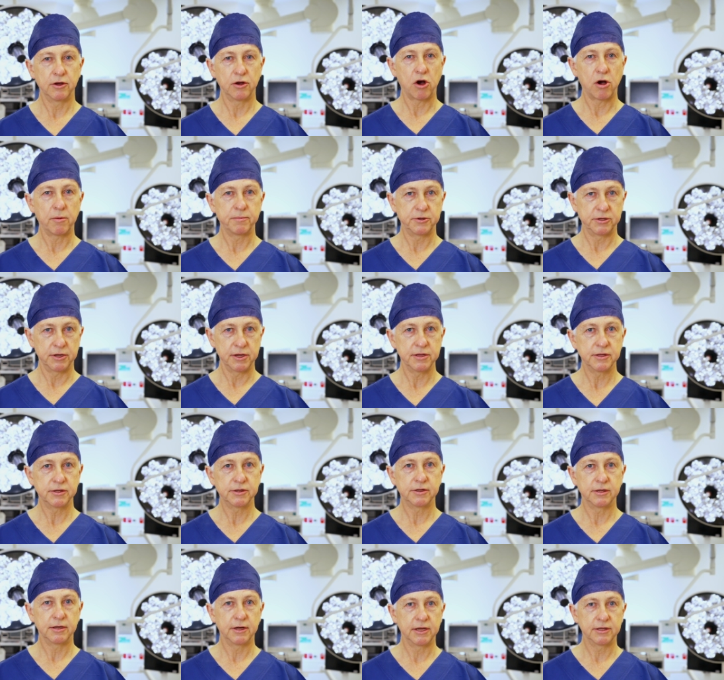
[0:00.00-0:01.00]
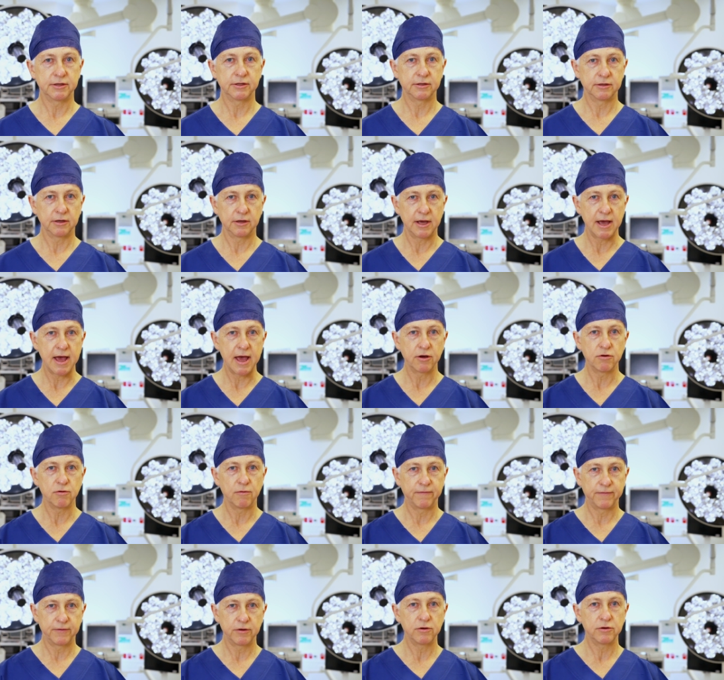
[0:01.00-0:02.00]
options, it's ankle
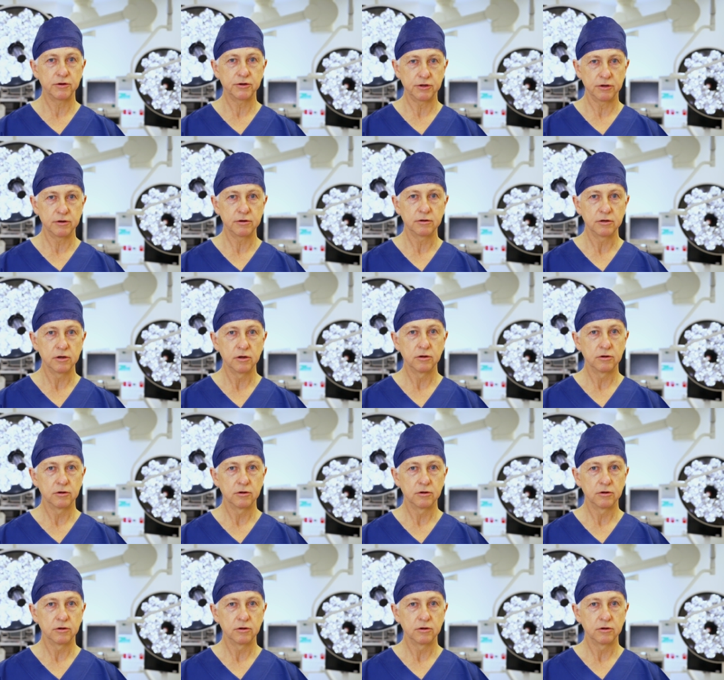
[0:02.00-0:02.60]
fusion